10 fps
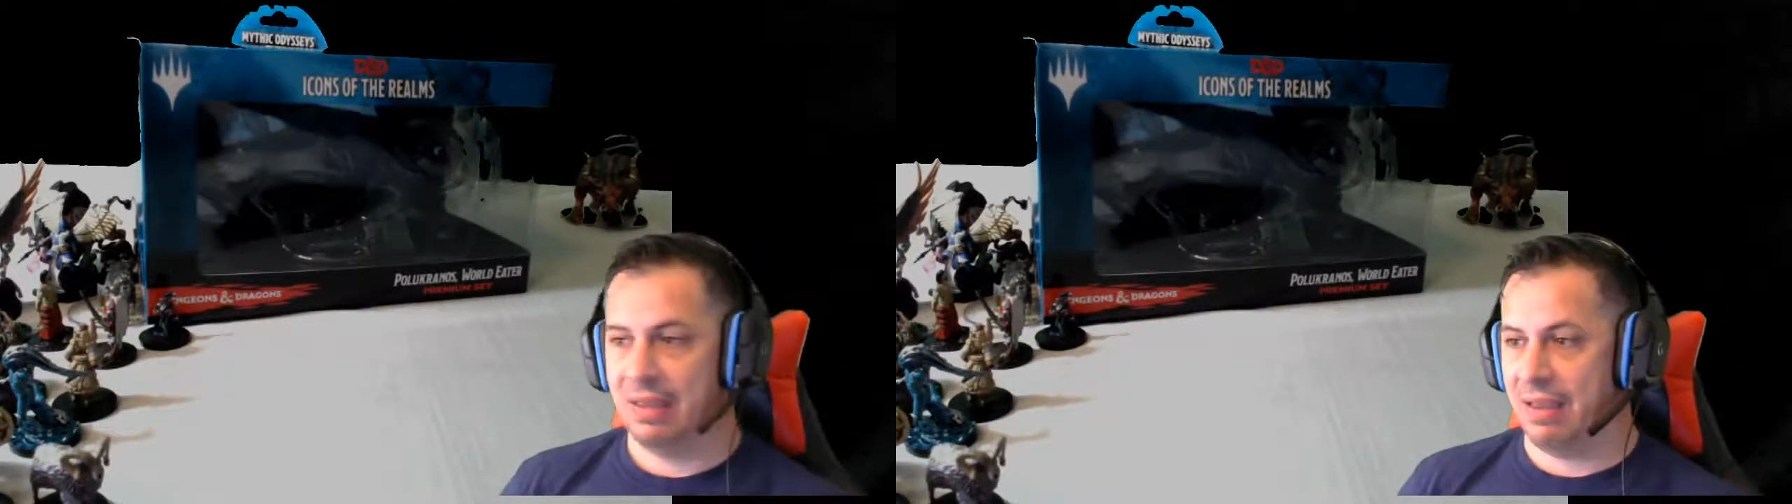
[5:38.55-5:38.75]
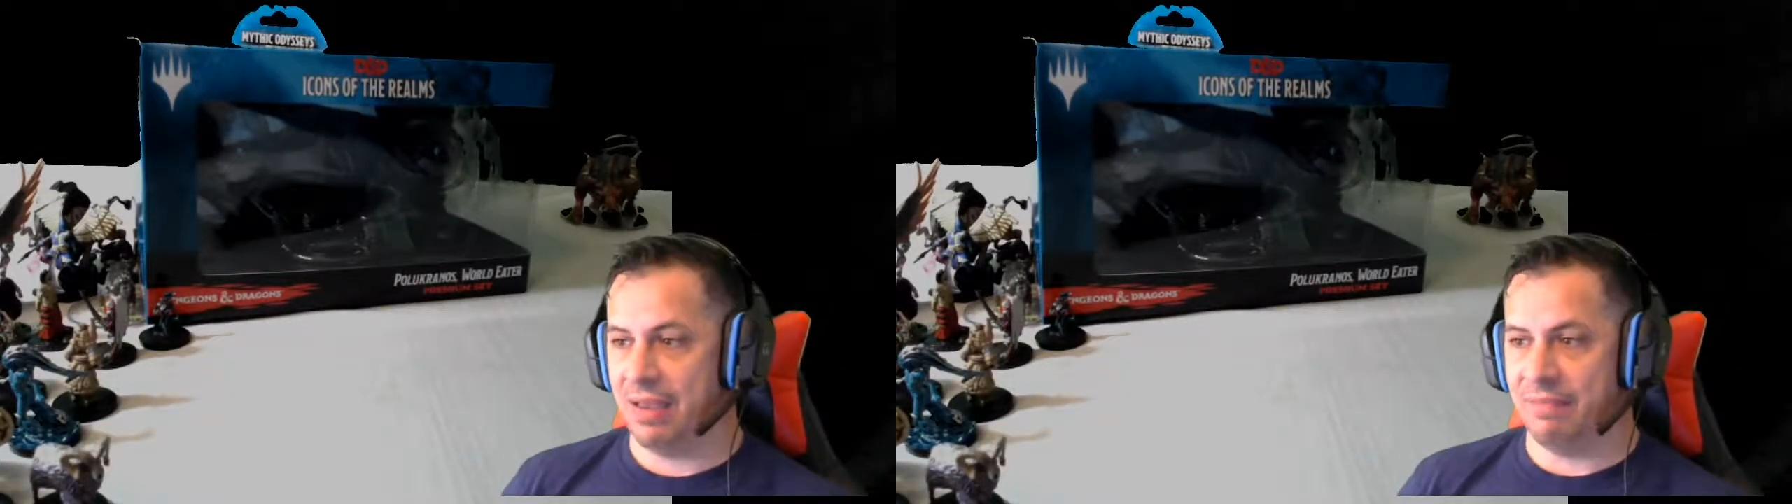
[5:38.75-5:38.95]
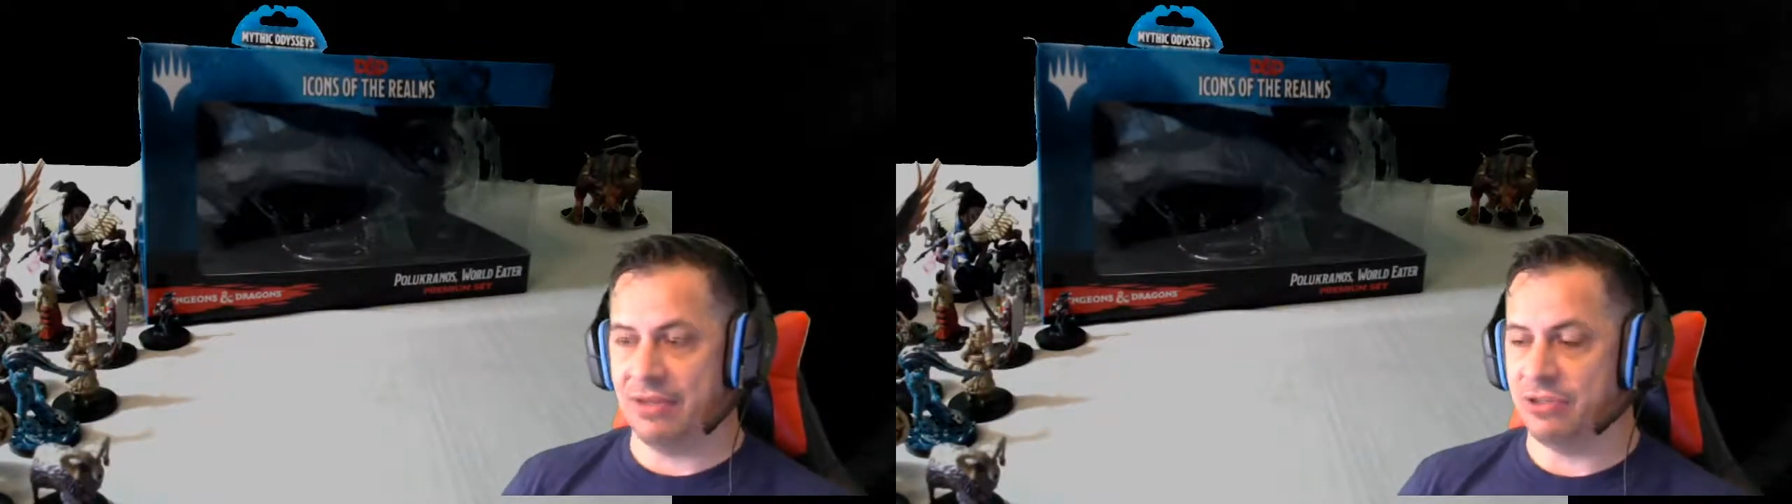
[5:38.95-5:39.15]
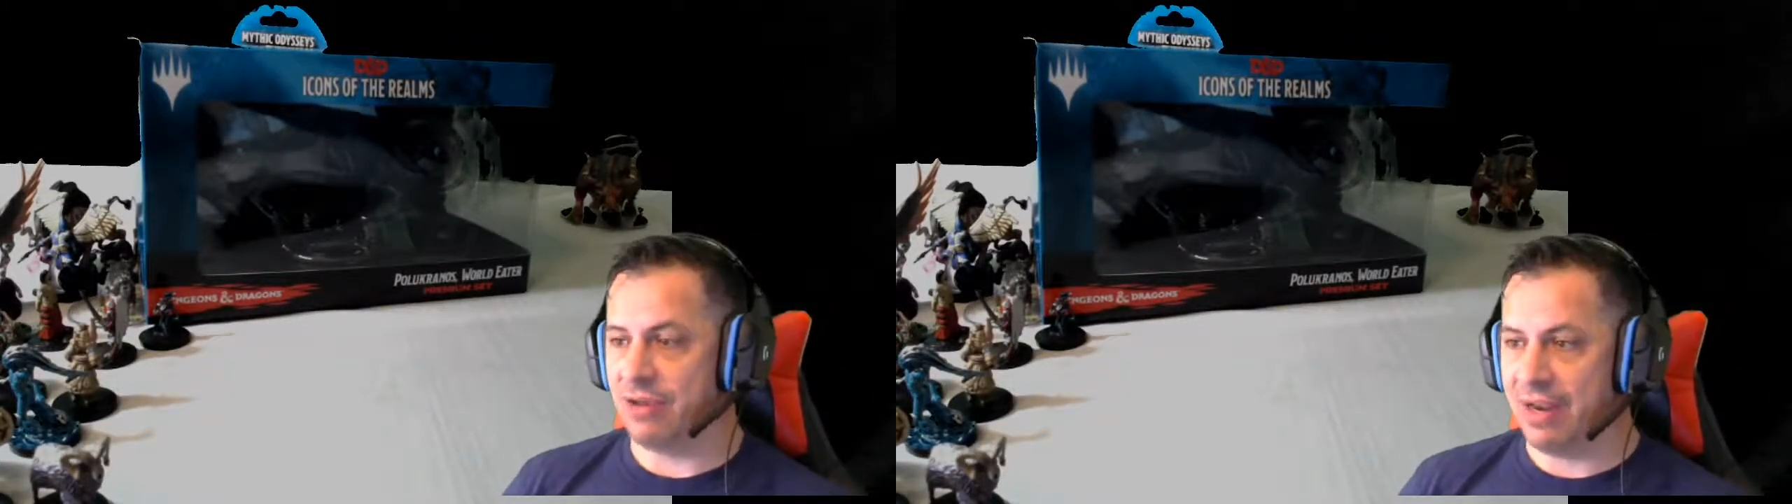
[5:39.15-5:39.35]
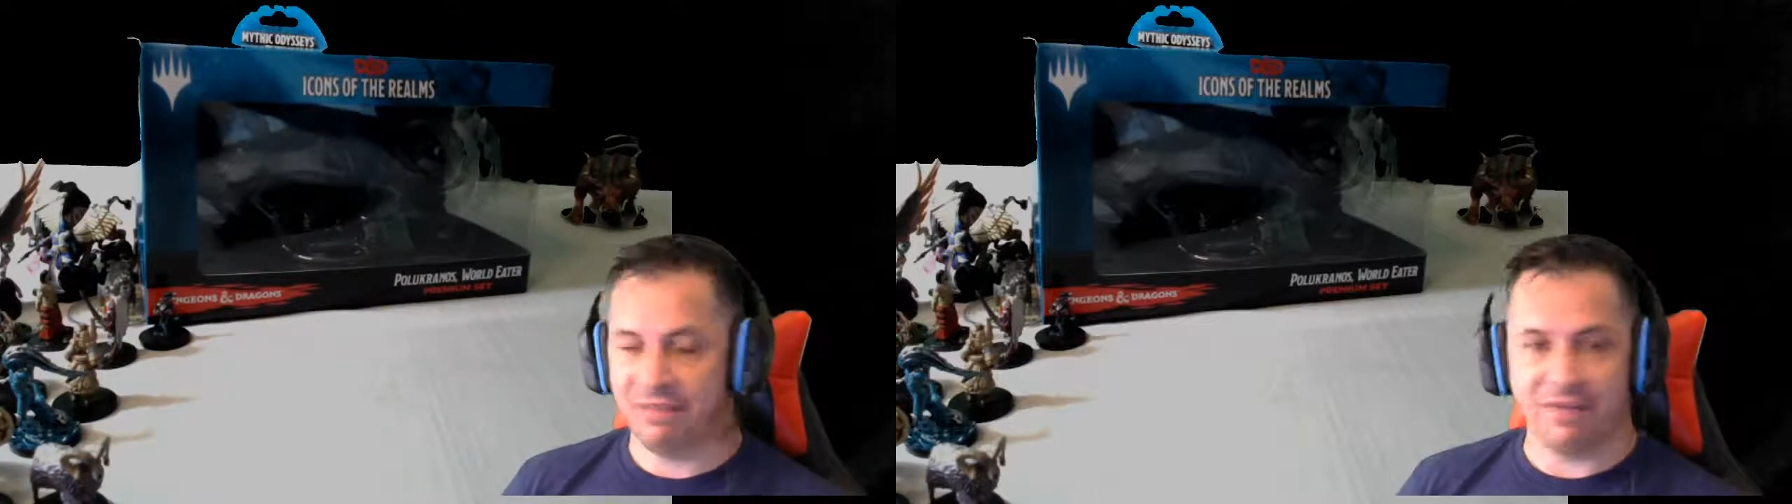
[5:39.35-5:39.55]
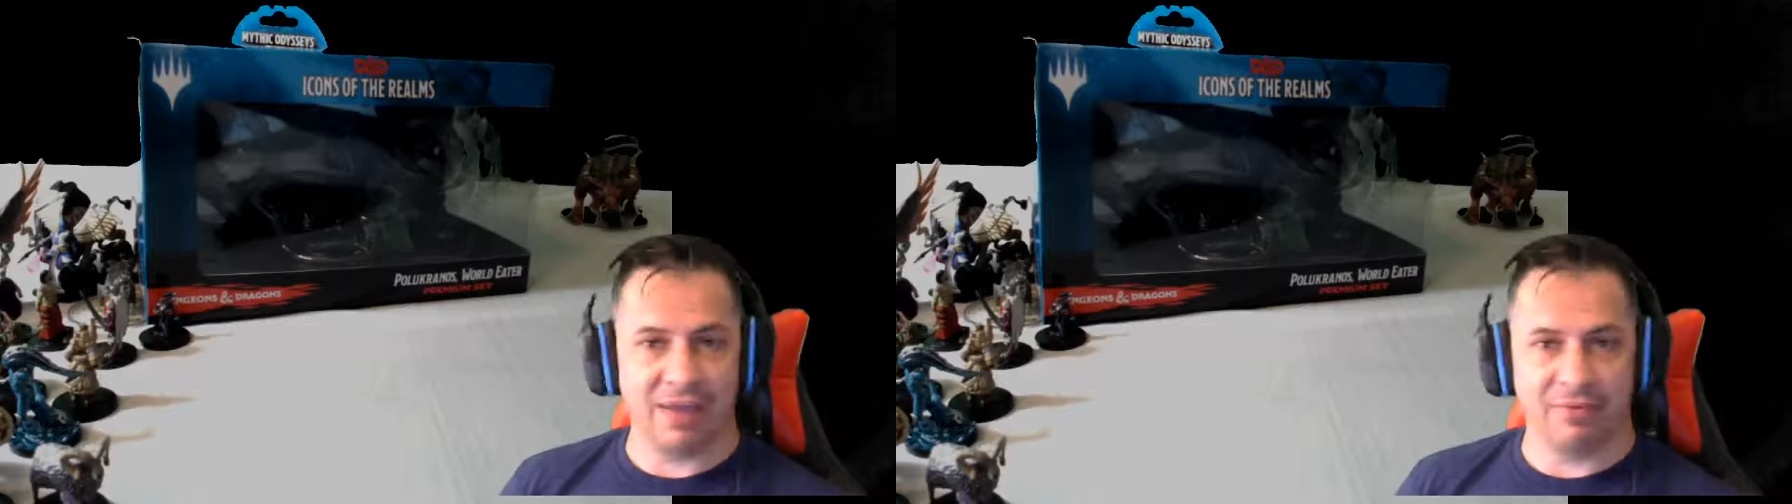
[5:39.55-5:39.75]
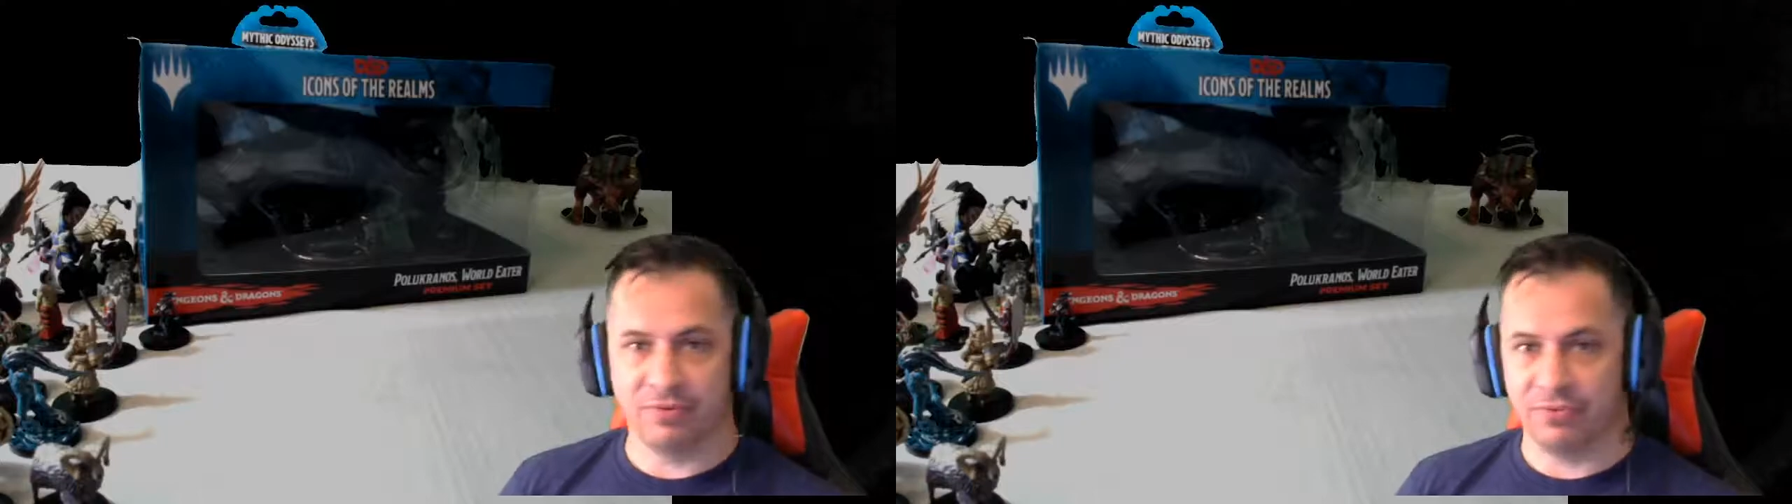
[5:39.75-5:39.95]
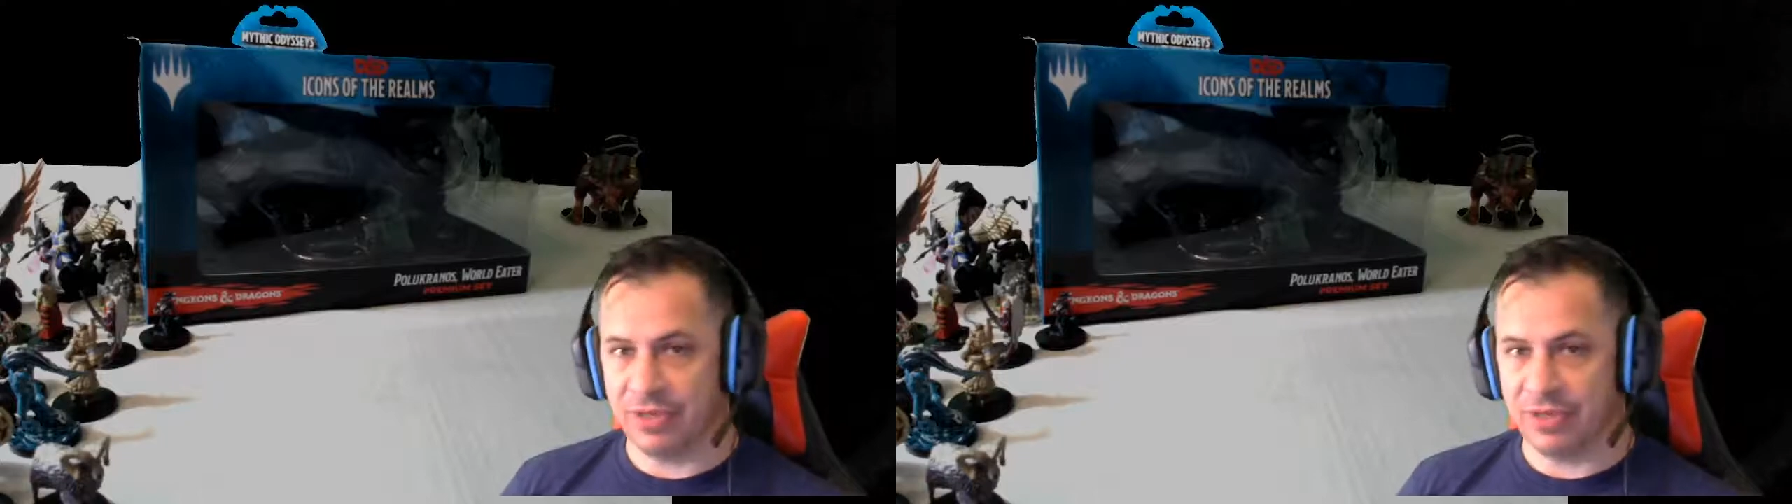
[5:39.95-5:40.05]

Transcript: I've been trying to find one for